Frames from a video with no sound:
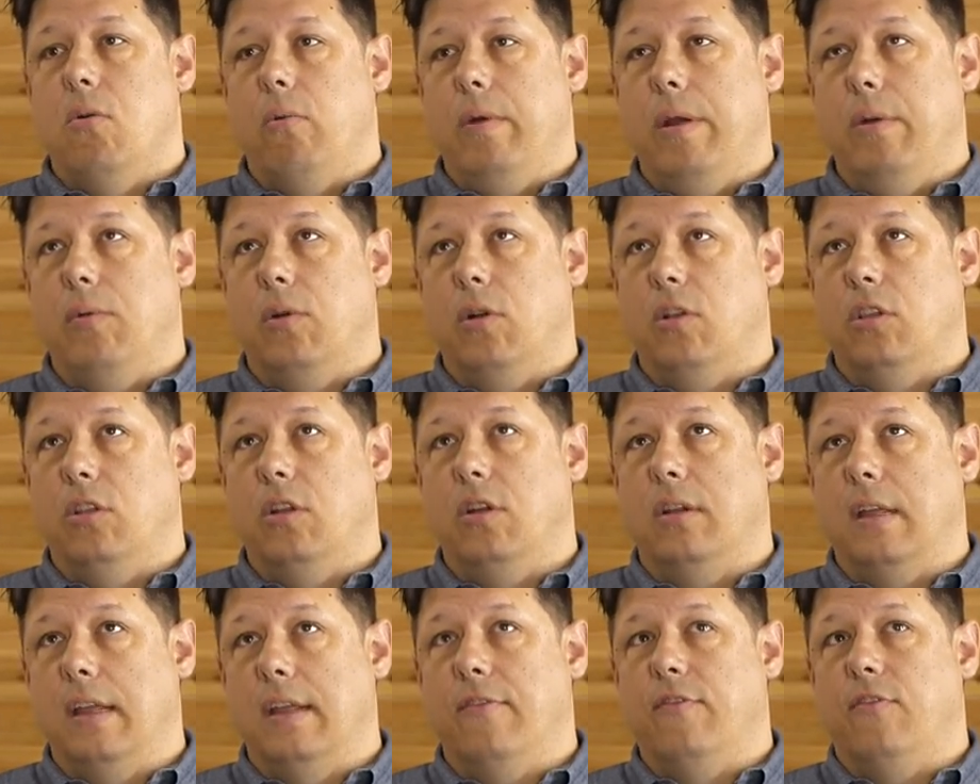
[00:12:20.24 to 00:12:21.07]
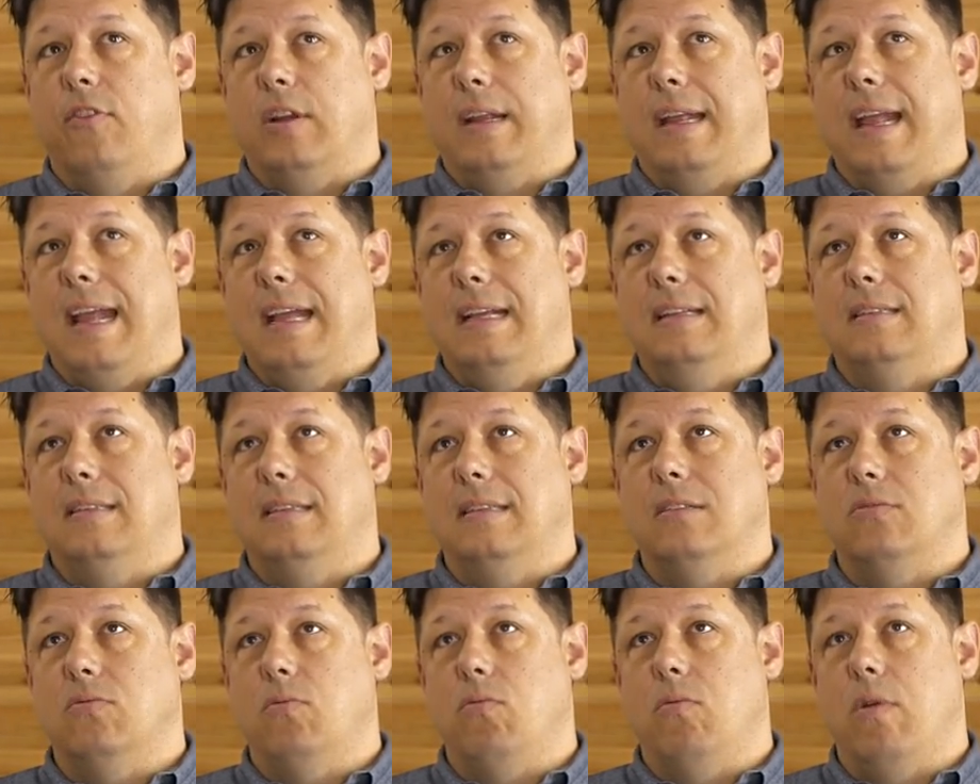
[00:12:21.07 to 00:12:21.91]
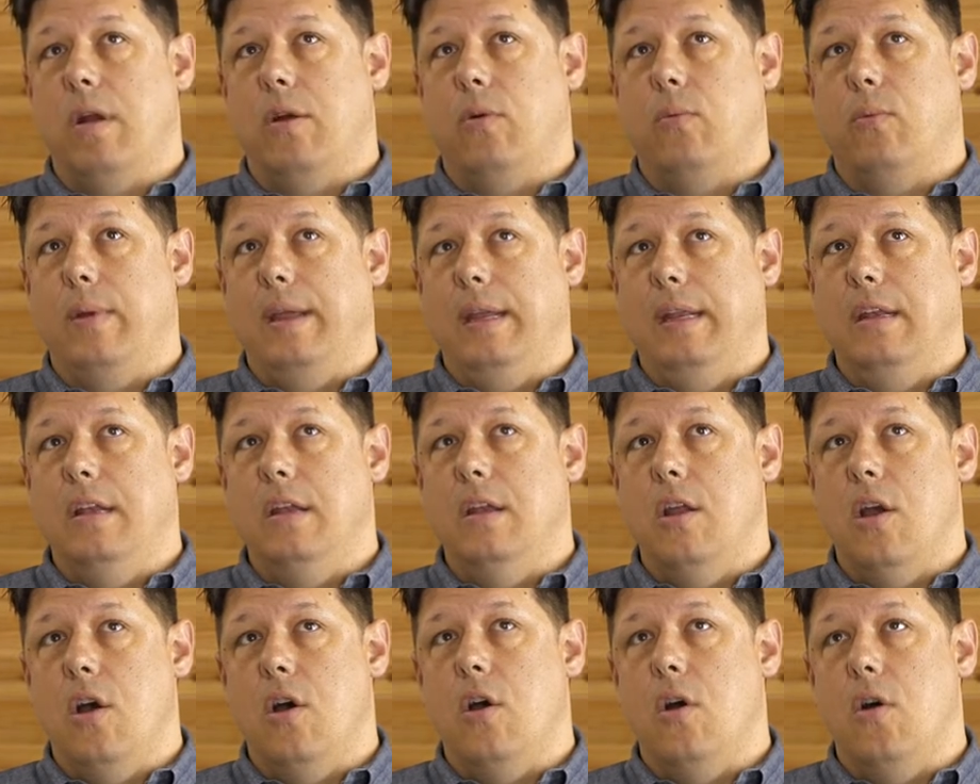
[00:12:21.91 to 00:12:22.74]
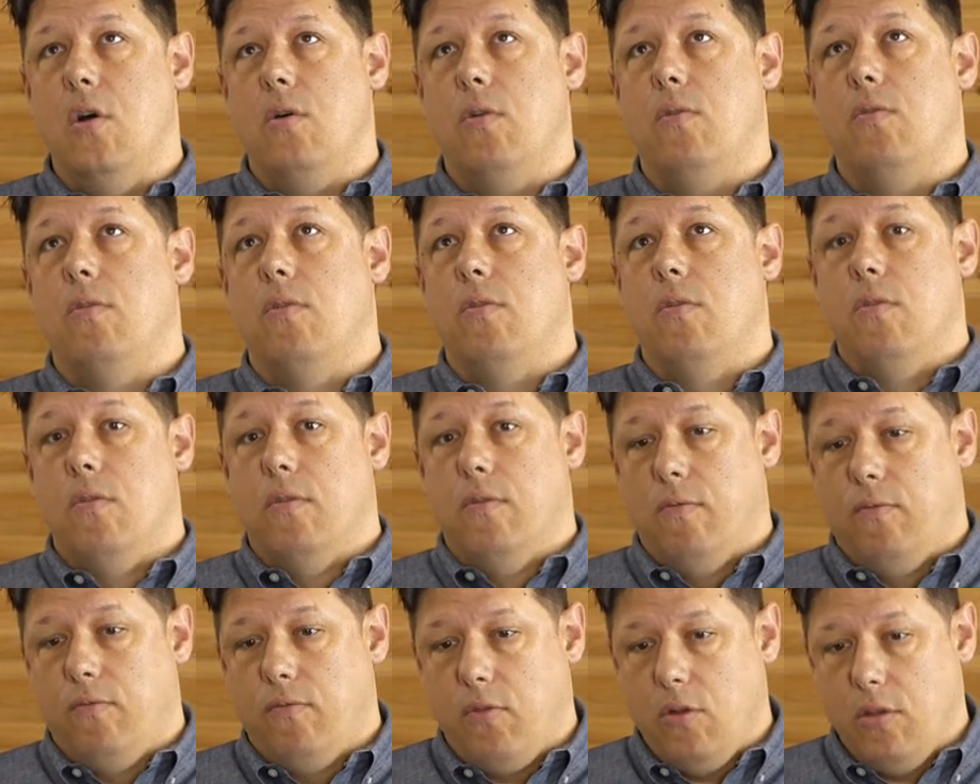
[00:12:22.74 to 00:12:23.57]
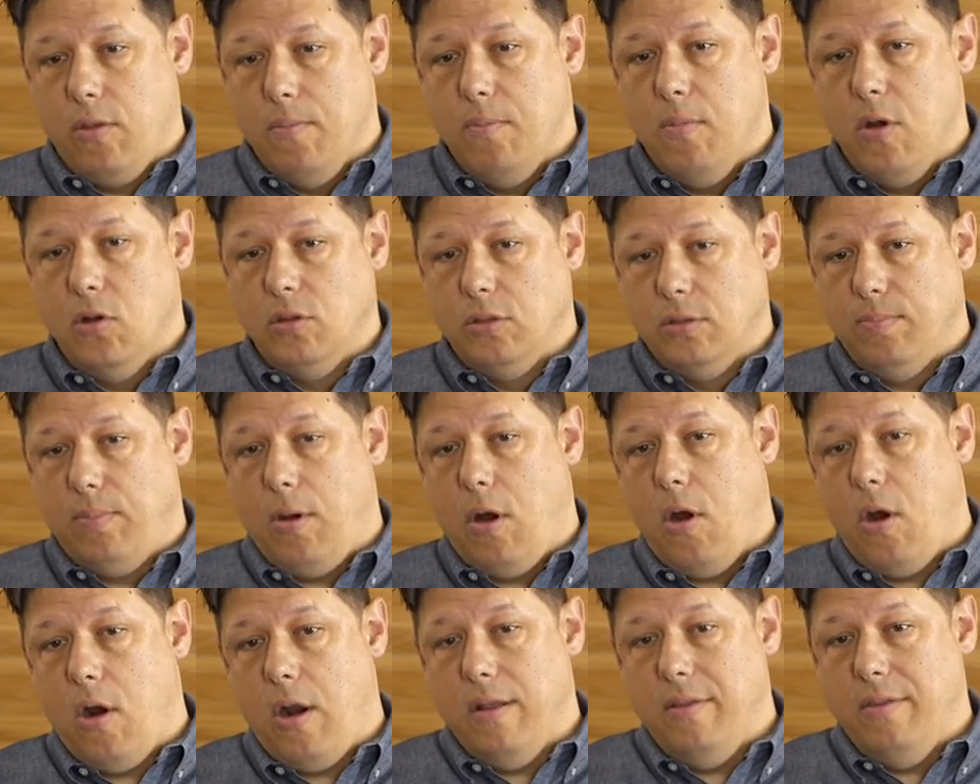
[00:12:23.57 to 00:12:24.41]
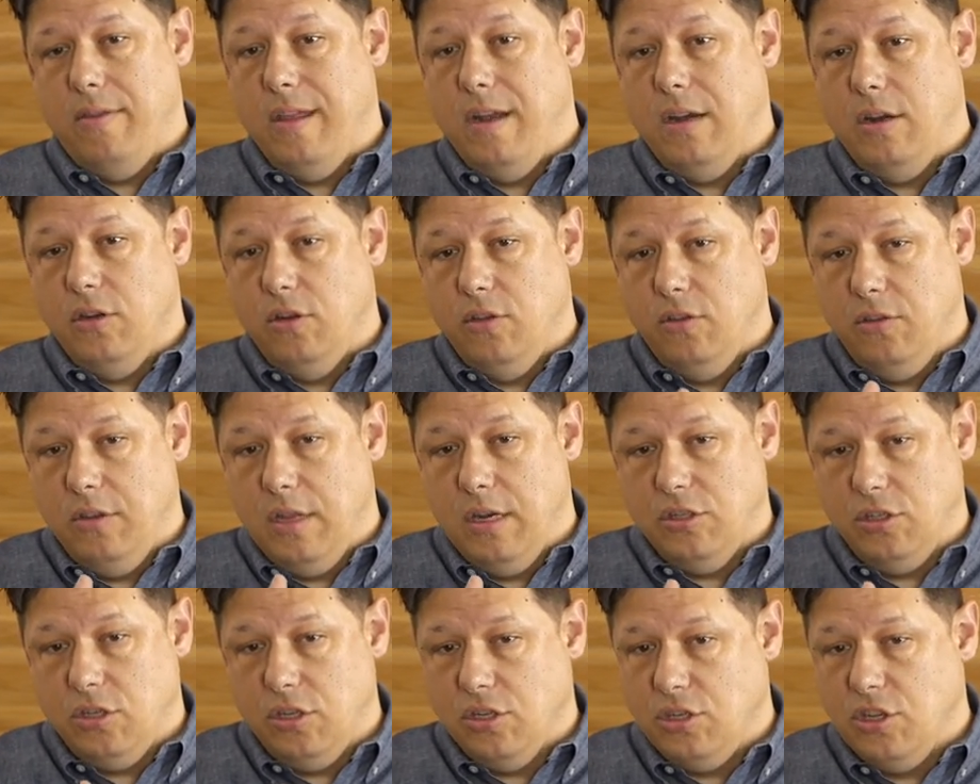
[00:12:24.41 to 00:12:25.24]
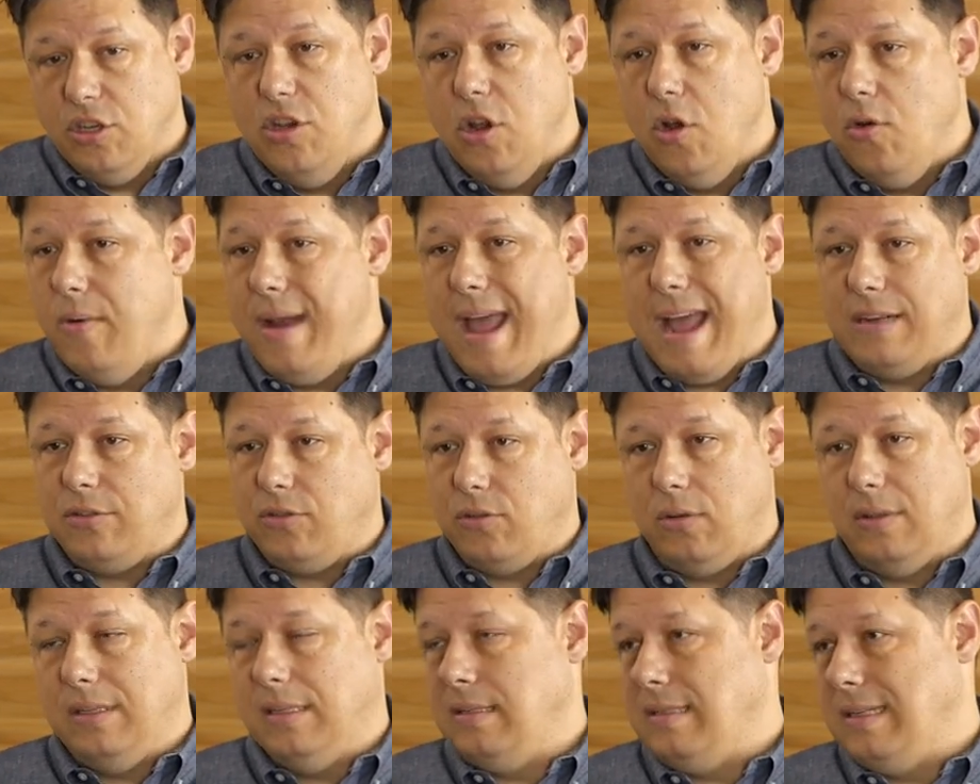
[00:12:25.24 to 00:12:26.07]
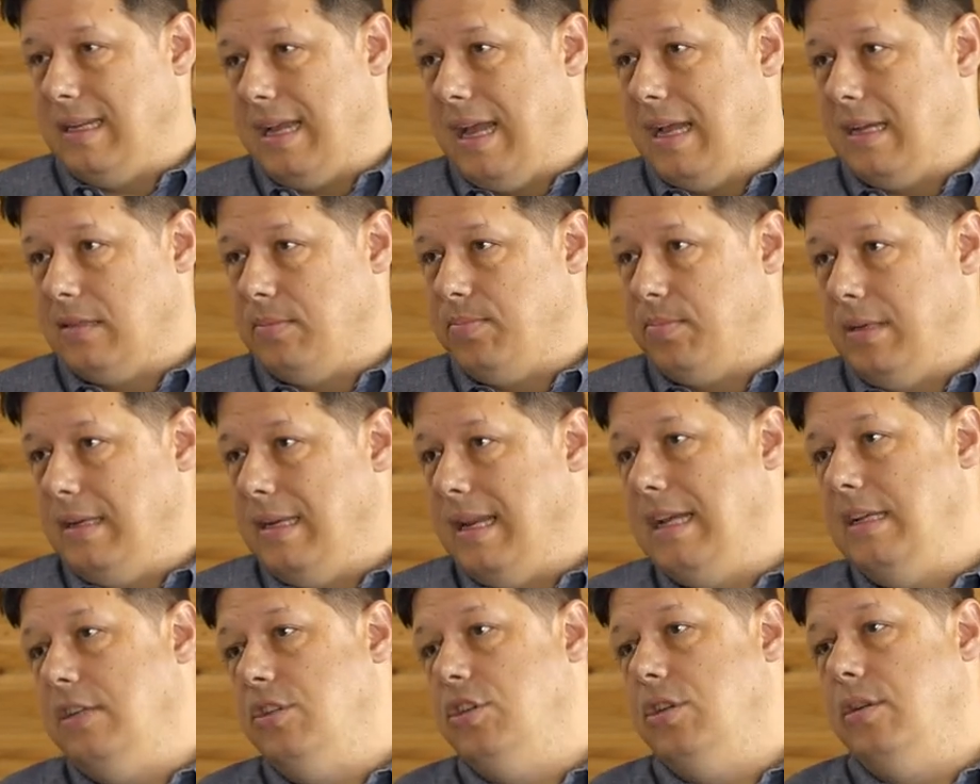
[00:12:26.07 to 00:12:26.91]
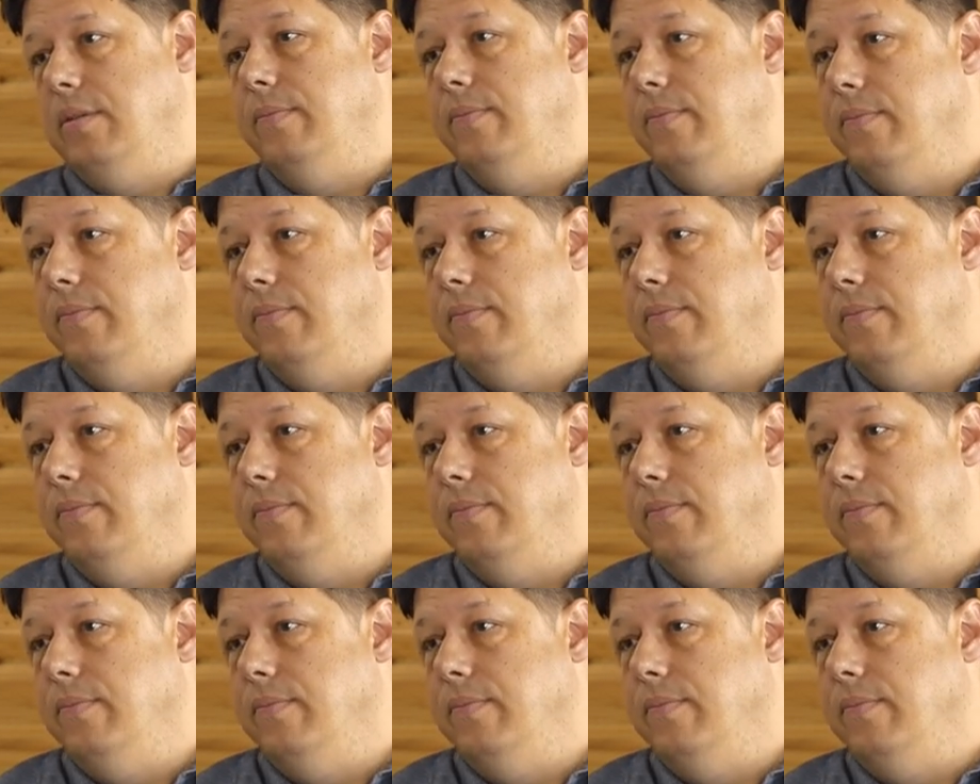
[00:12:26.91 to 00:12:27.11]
we were looking for cases where we know for the most part, there there's just no naturalistic explanation.